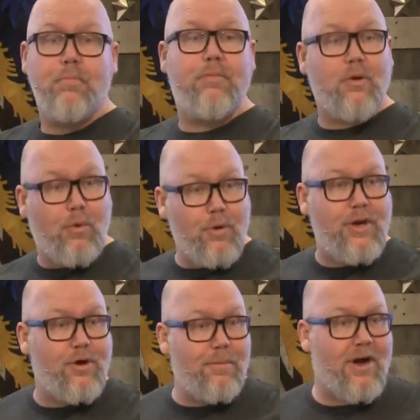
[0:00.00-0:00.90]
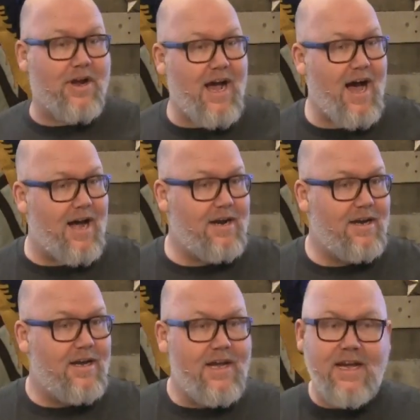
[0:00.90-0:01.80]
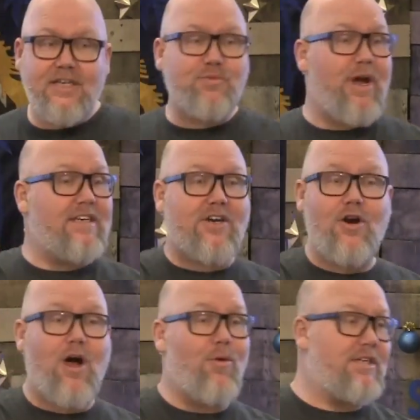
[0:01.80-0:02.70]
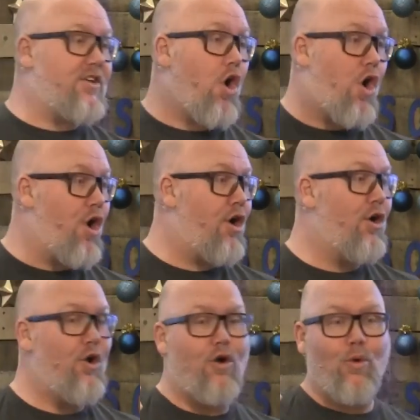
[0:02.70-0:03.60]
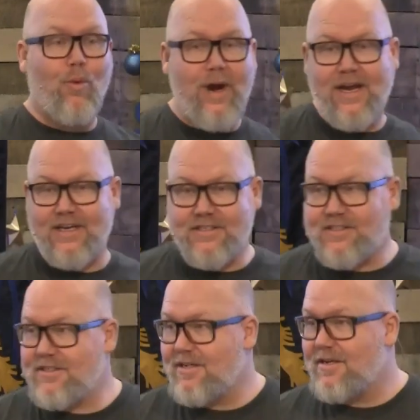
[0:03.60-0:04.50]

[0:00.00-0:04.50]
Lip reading: But what do we know about God? His ways aren't always our ways,